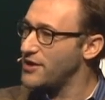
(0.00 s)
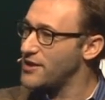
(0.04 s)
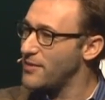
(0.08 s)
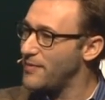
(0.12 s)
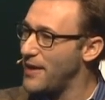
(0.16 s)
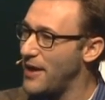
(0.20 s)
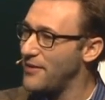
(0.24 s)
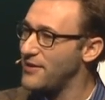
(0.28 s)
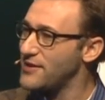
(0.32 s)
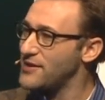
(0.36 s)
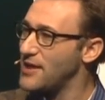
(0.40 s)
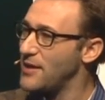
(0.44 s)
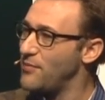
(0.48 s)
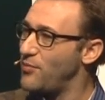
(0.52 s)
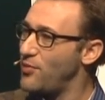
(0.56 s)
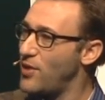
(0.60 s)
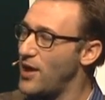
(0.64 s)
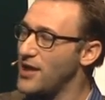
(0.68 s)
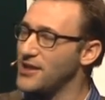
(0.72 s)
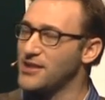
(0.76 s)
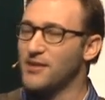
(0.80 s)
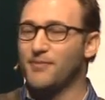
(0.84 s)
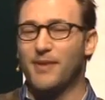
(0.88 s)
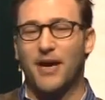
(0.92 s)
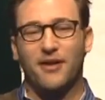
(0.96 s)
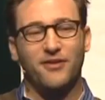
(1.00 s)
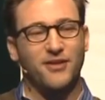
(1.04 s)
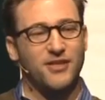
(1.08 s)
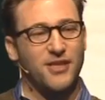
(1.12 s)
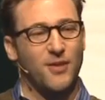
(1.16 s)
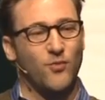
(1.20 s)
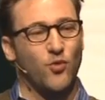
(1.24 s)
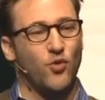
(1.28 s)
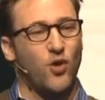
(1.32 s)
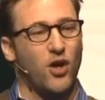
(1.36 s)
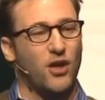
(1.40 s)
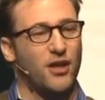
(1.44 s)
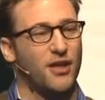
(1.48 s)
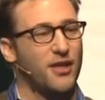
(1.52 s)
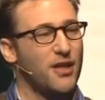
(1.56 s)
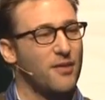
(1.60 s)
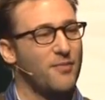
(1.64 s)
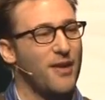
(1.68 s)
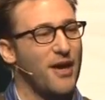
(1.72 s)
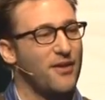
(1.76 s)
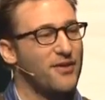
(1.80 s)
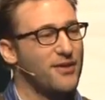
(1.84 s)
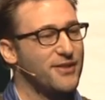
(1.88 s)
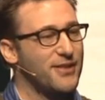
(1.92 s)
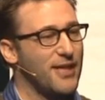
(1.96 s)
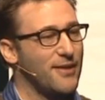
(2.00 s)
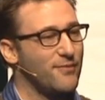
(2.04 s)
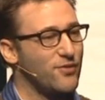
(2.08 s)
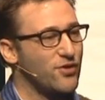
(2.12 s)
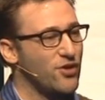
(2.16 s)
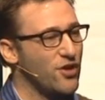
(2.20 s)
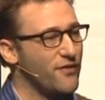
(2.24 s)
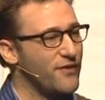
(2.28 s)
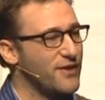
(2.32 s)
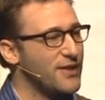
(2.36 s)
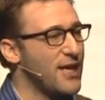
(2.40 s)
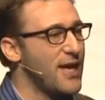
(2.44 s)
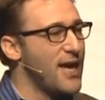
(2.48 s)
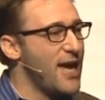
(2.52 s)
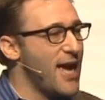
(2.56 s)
about the same price, about the same quality, about the same service.